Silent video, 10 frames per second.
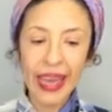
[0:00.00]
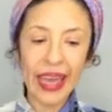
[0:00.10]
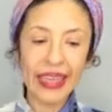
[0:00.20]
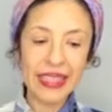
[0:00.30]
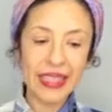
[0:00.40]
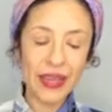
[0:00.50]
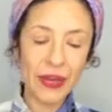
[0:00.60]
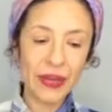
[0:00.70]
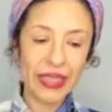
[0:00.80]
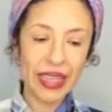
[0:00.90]
And
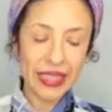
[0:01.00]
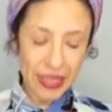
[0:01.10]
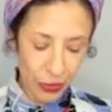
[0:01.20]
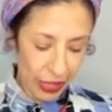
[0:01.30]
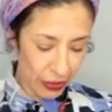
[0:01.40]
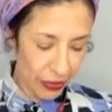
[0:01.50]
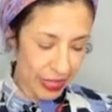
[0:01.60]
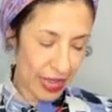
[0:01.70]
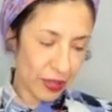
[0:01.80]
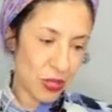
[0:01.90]
so this one
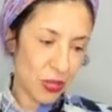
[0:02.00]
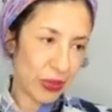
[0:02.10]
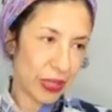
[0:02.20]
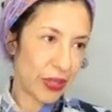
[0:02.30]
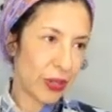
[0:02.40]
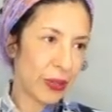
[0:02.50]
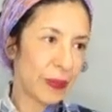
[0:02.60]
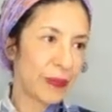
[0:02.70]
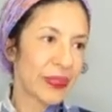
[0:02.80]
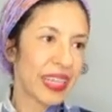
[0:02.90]
was also a
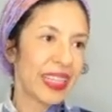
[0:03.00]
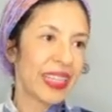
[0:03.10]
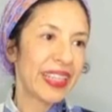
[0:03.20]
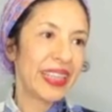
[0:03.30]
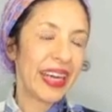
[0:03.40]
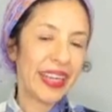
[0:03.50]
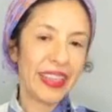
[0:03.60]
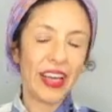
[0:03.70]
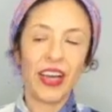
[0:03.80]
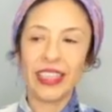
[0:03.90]
girl that I
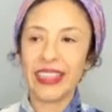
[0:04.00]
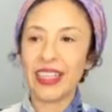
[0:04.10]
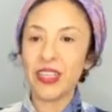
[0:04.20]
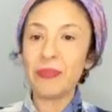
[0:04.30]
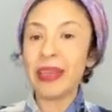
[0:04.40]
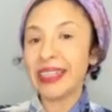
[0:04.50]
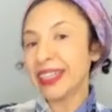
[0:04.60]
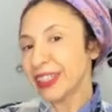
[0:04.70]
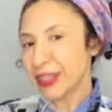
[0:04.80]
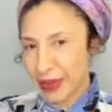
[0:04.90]
thought that she made
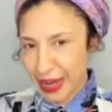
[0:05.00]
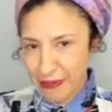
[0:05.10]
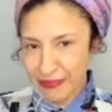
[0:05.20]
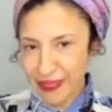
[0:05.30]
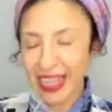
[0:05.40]
underwear,